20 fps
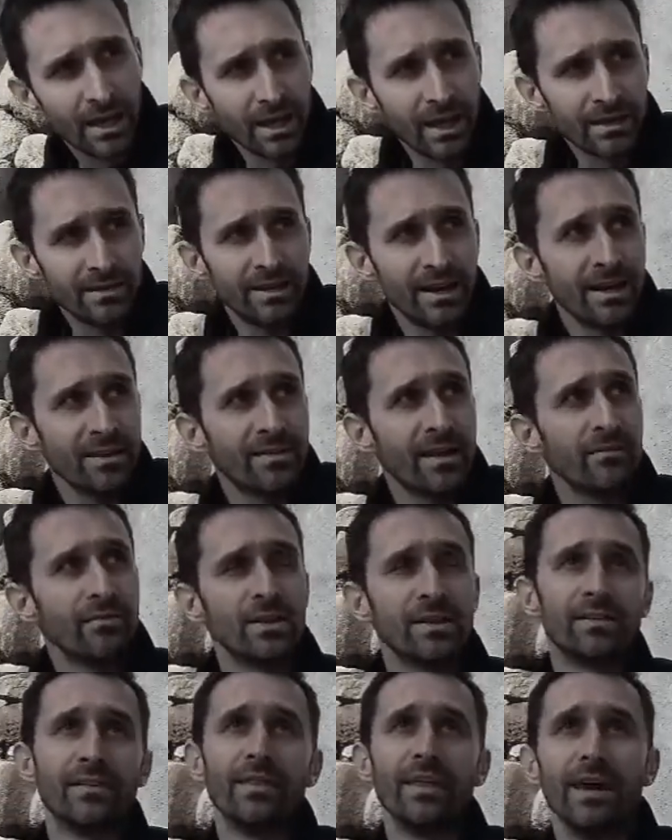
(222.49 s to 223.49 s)
And today's
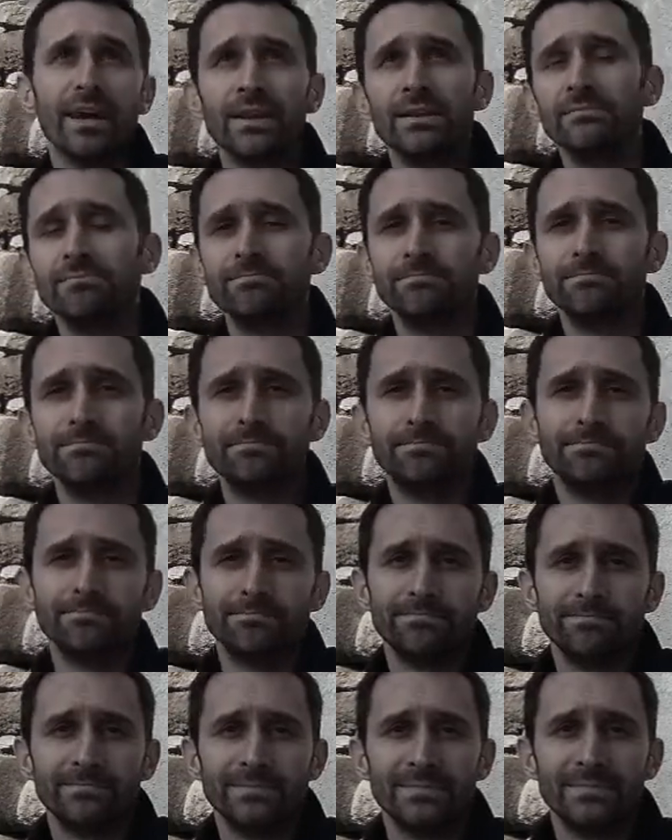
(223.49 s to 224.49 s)
evidence of that.
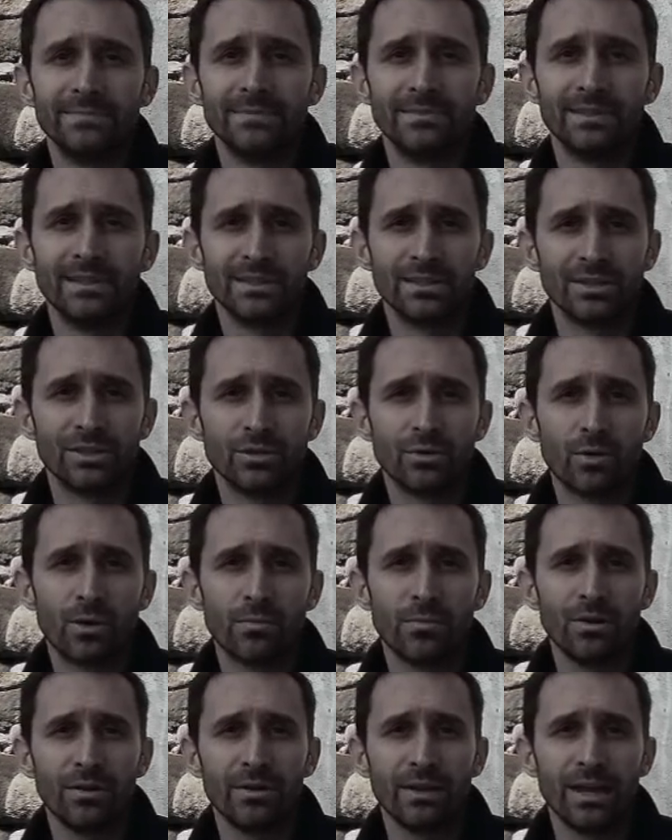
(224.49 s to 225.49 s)
It's a
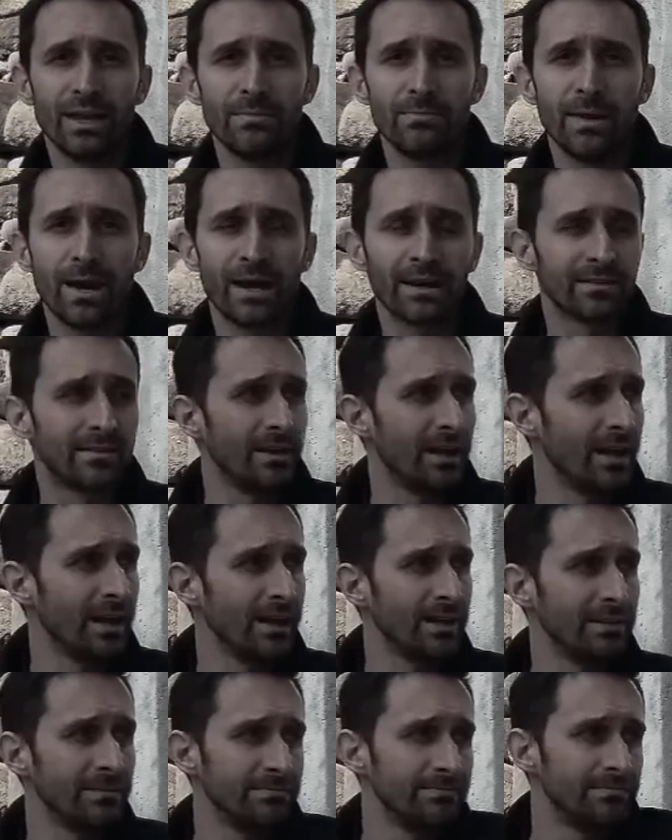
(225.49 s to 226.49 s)
normal, laid-back
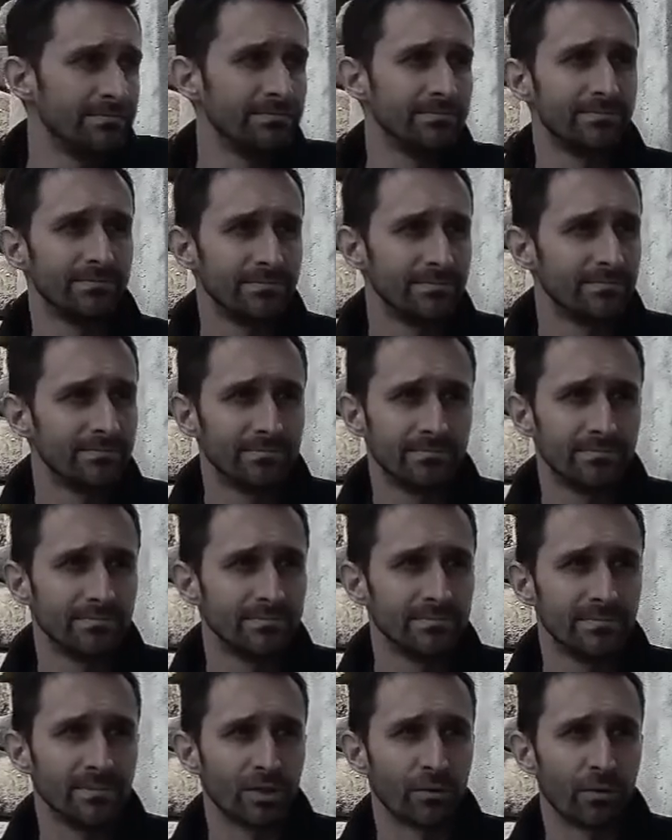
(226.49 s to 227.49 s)
day.
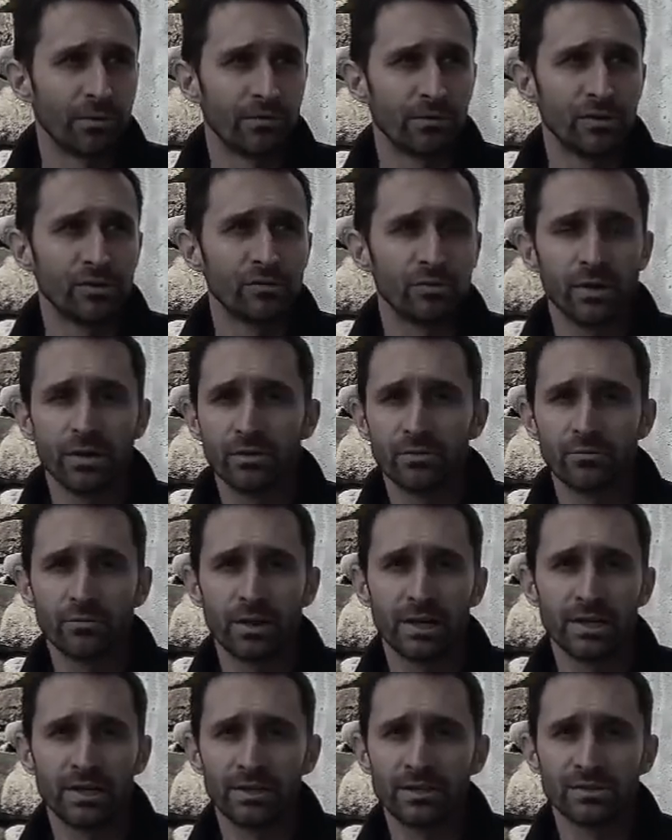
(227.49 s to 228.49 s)
The refrigerator's
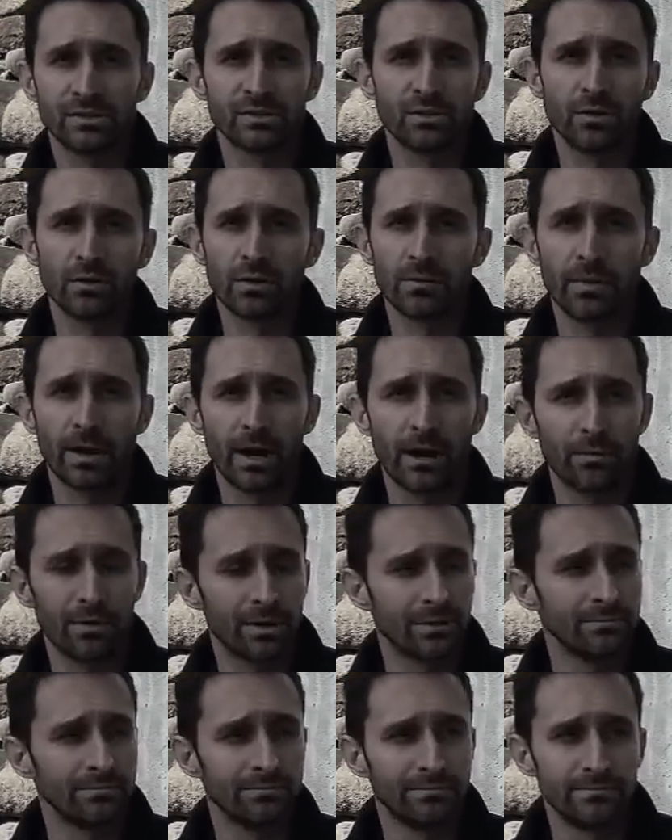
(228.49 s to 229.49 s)
running on solar
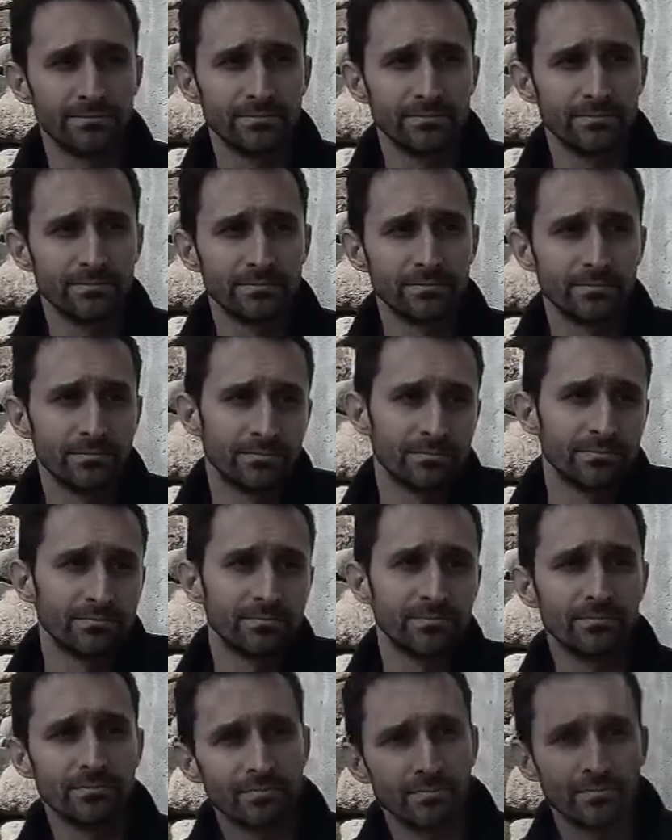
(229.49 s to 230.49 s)
power.
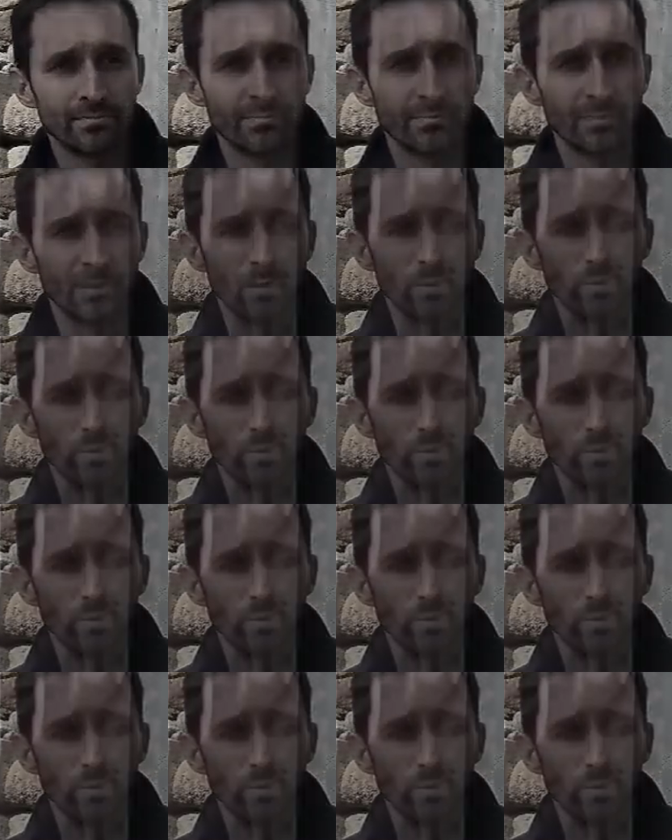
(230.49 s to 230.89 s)
The